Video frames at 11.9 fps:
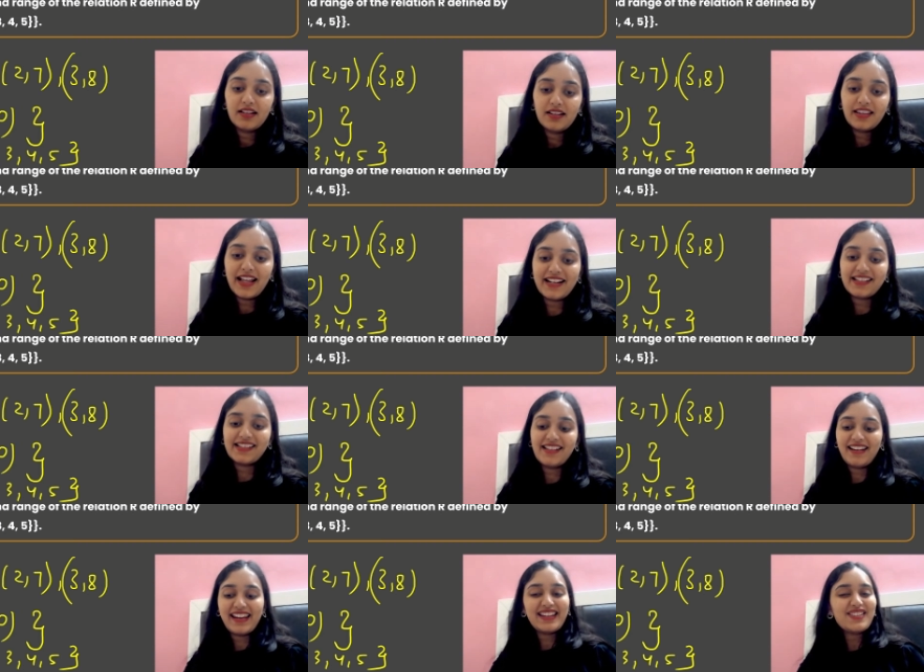That is the
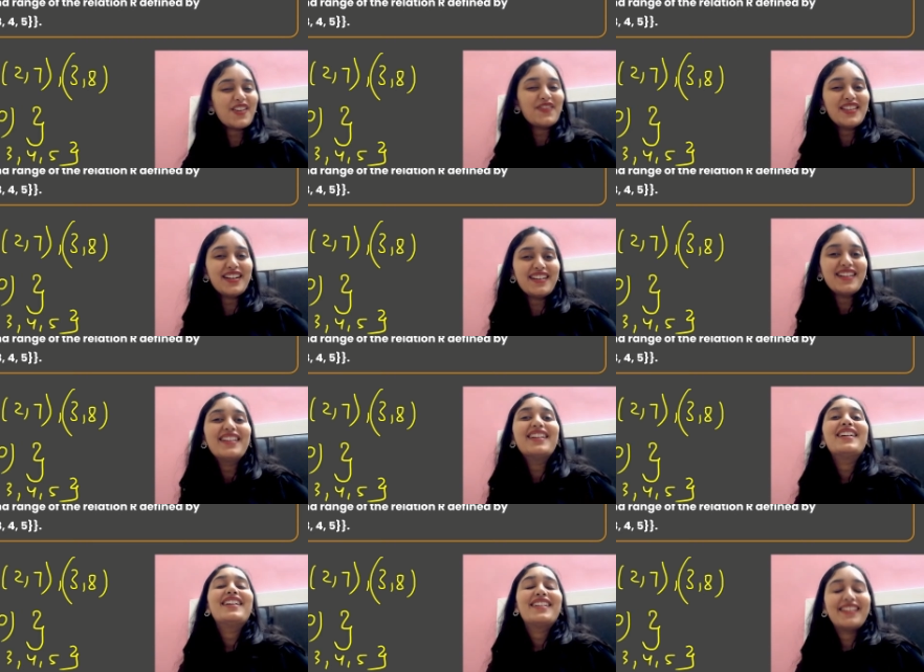range of the
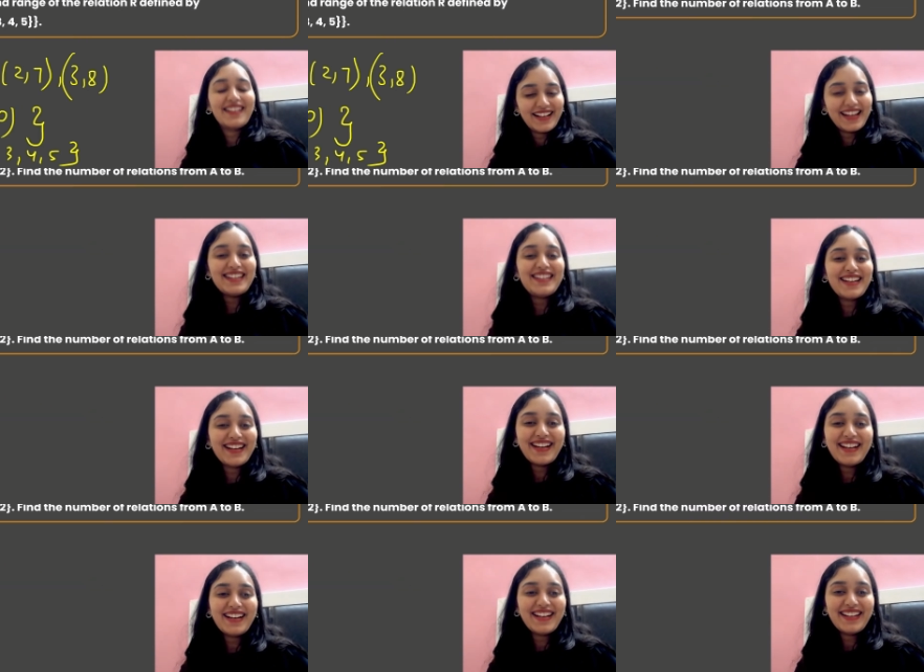
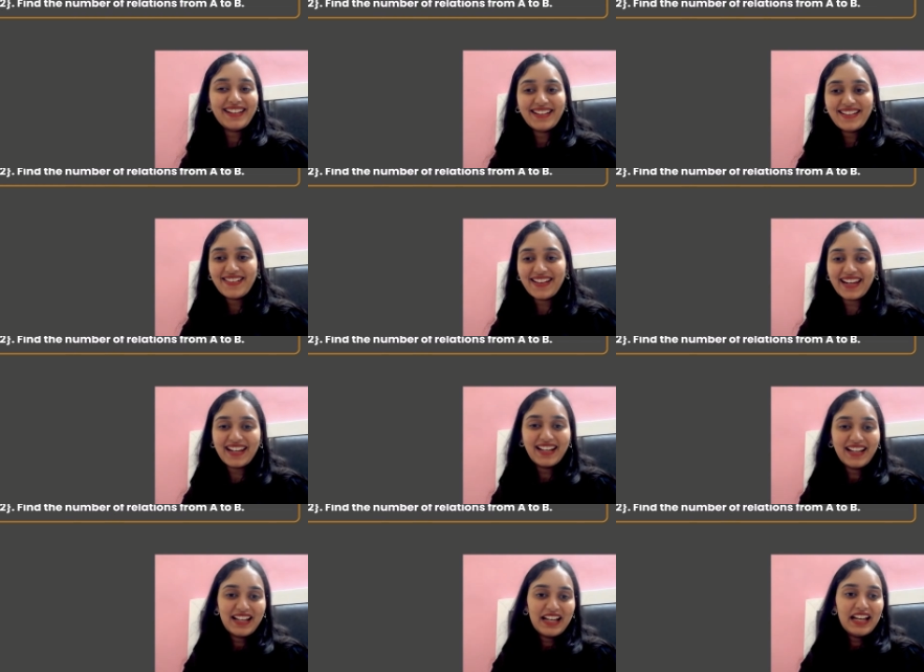relation. Okay.
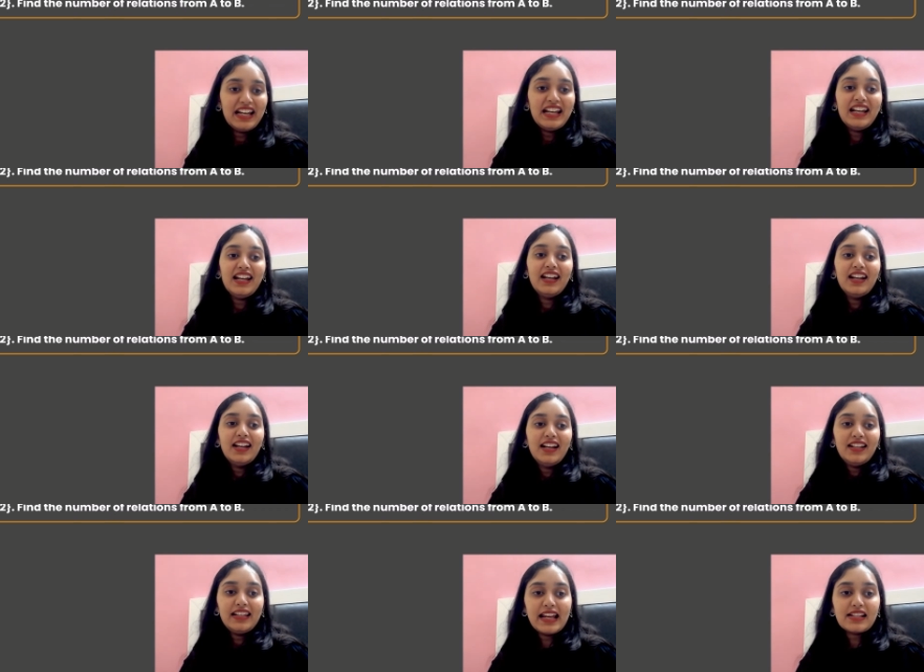
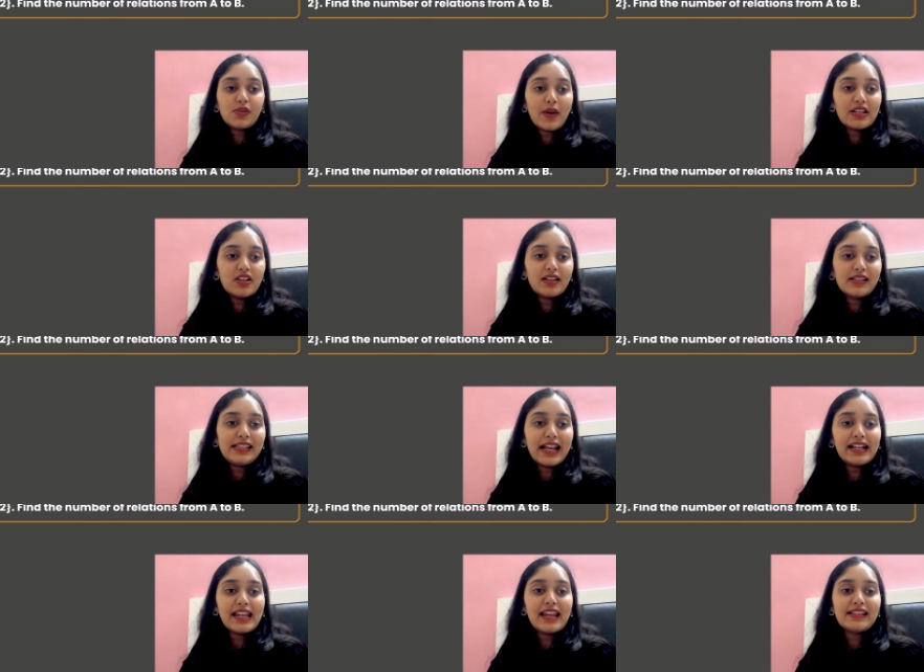Next question. Set
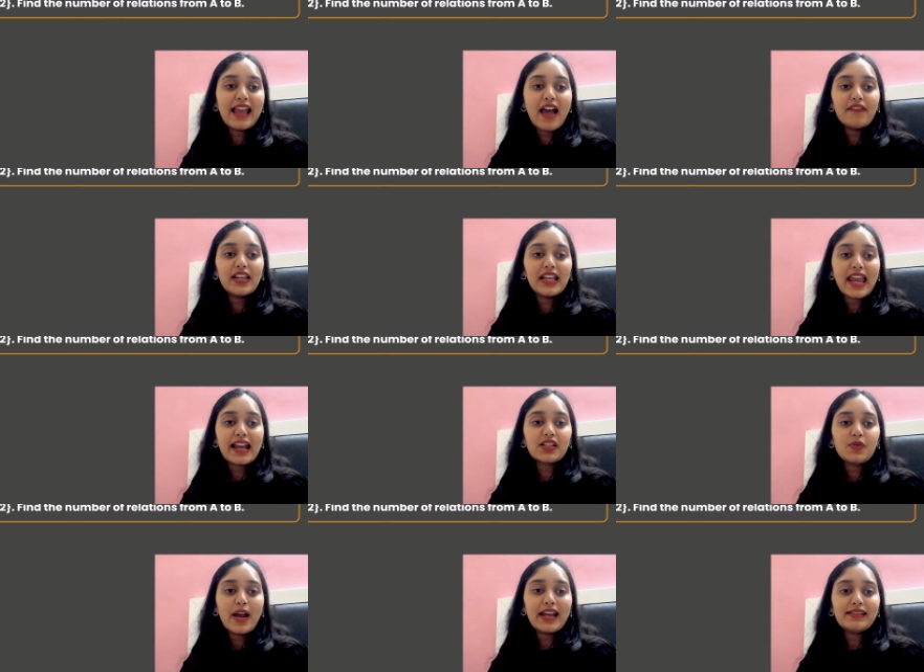A is having X,
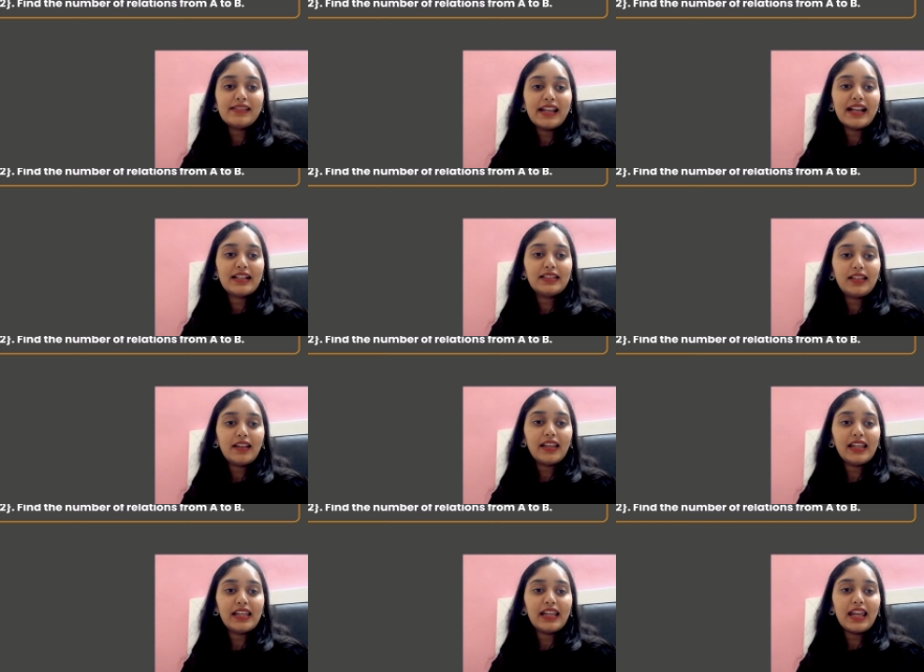Y, Z.
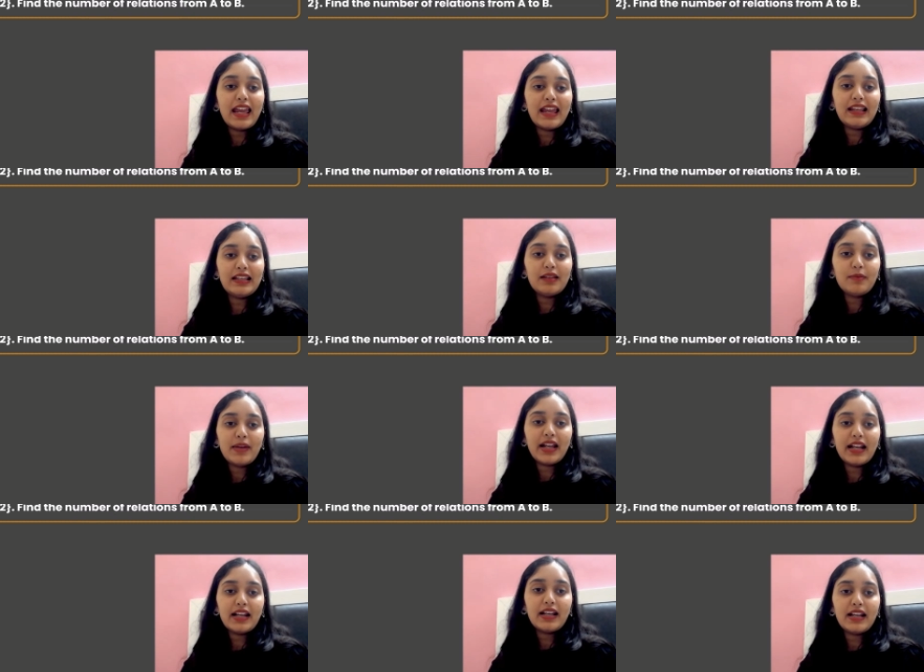3
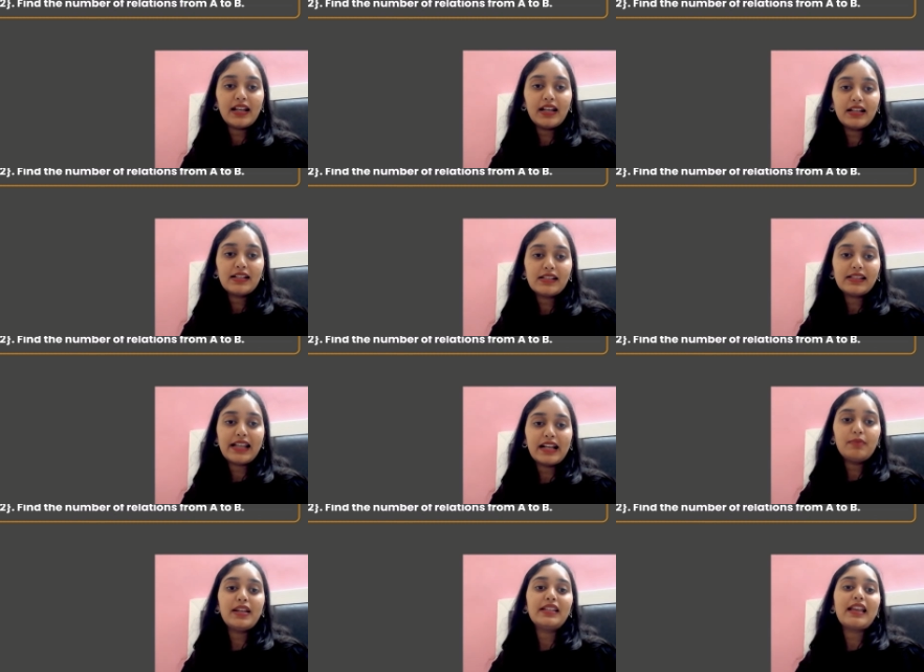elements. Set
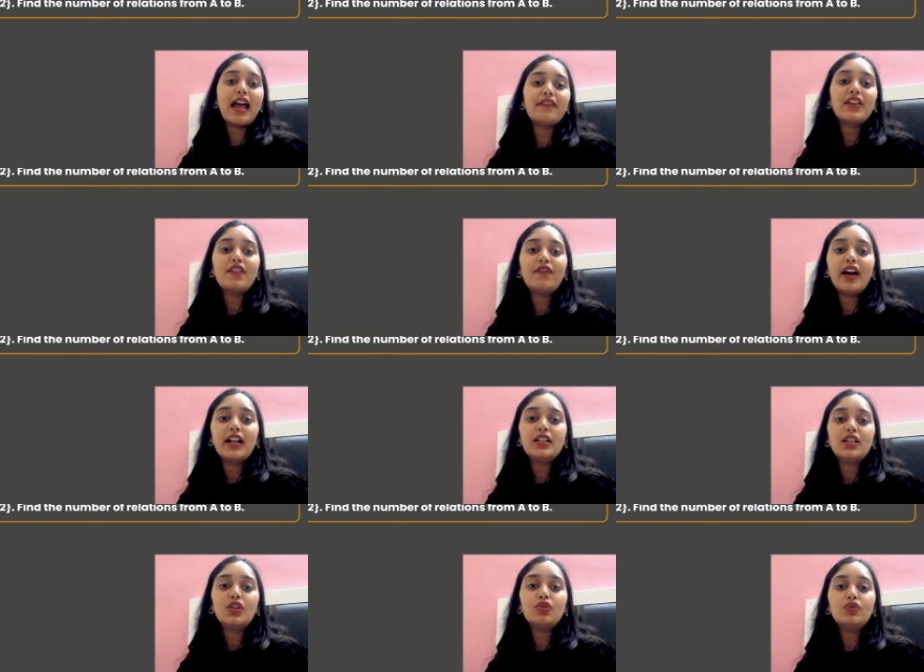B is having 1,
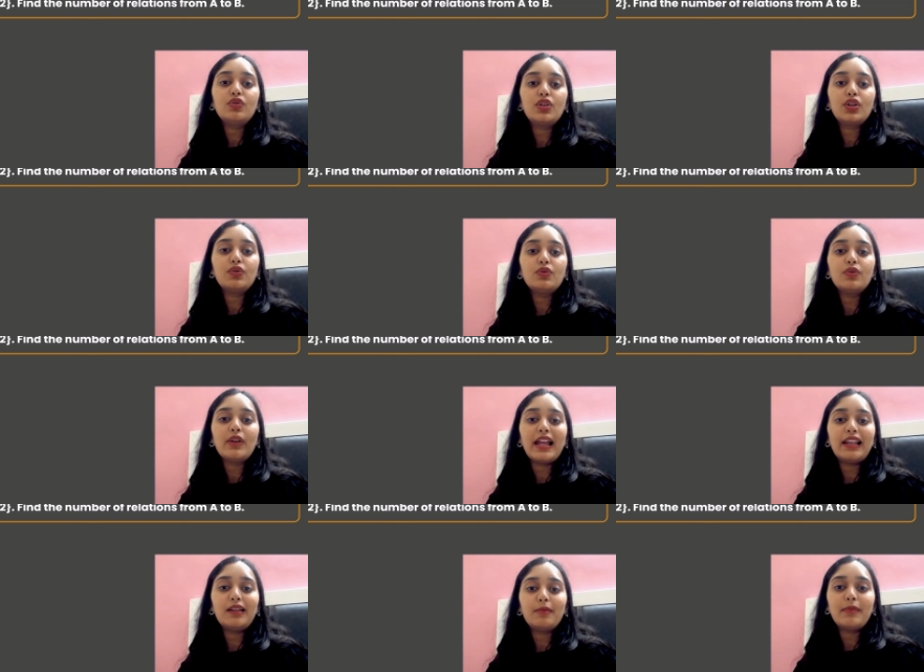2, 2
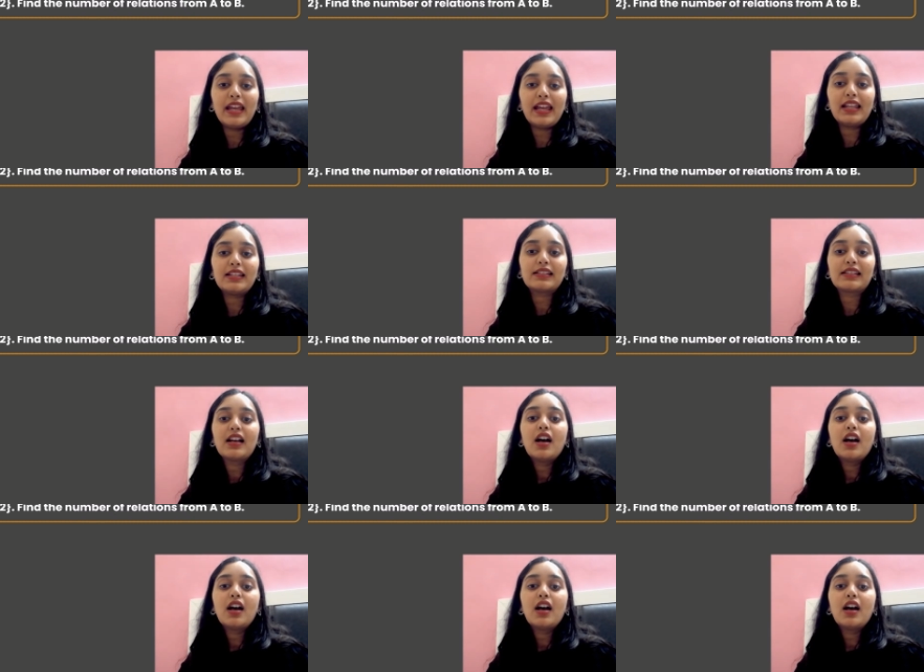elements.